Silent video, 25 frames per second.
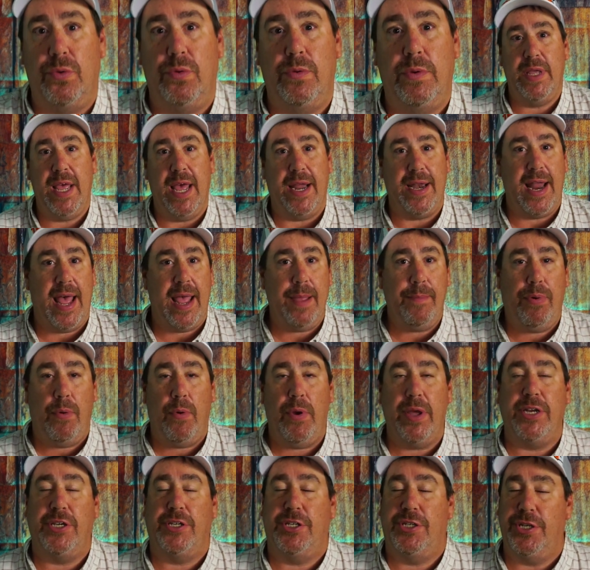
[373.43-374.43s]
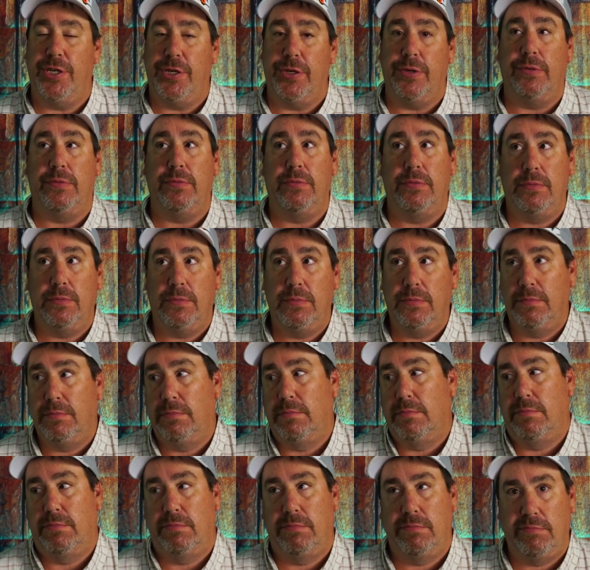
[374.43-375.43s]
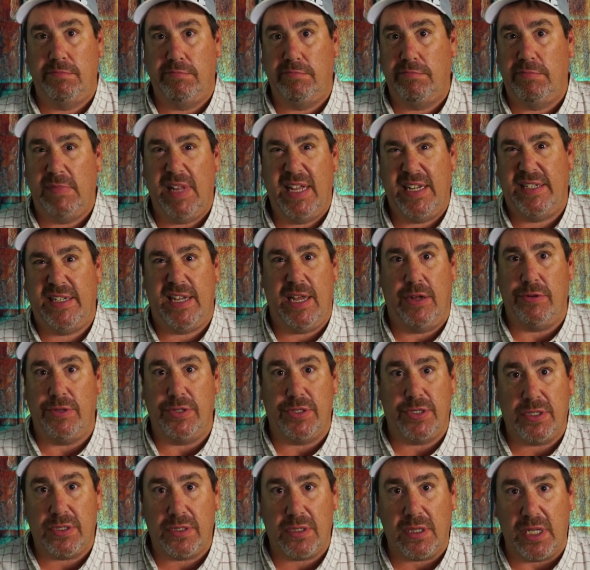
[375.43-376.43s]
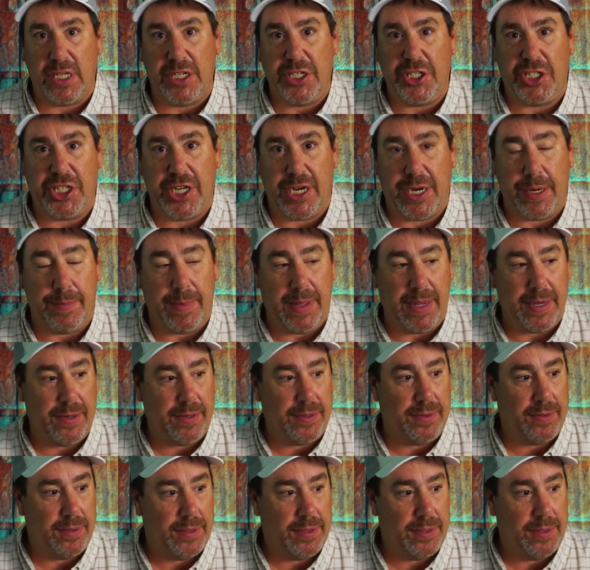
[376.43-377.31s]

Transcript: Yeah, 9.2. That sounds legitimate.